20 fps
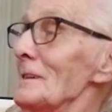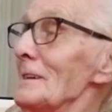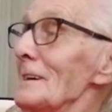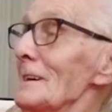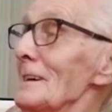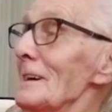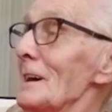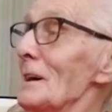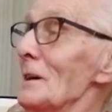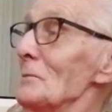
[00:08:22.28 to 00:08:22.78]
And my
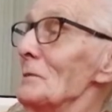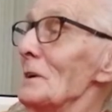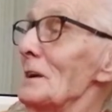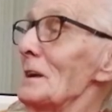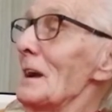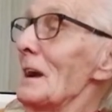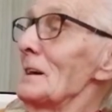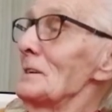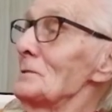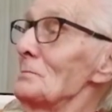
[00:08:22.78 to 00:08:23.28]
gas
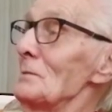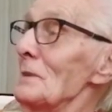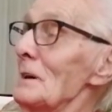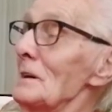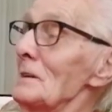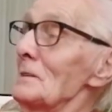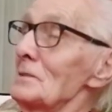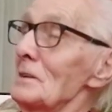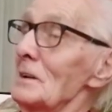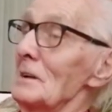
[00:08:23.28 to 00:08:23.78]
mask,
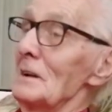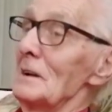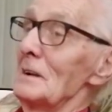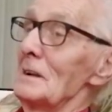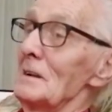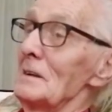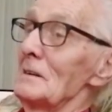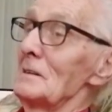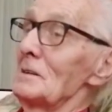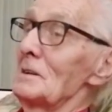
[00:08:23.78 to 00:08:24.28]
and I'd
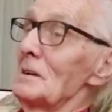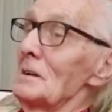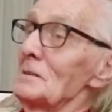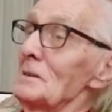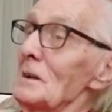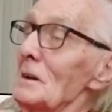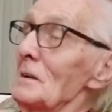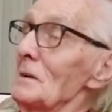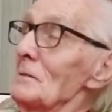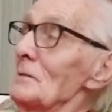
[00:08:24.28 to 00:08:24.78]
get down at
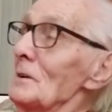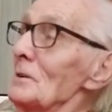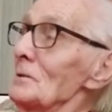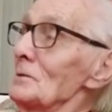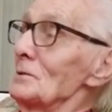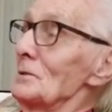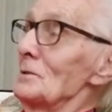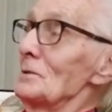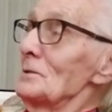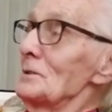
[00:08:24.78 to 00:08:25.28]
Vauxhall
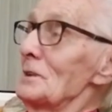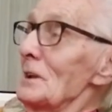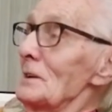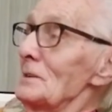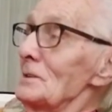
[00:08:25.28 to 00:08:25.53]
Station.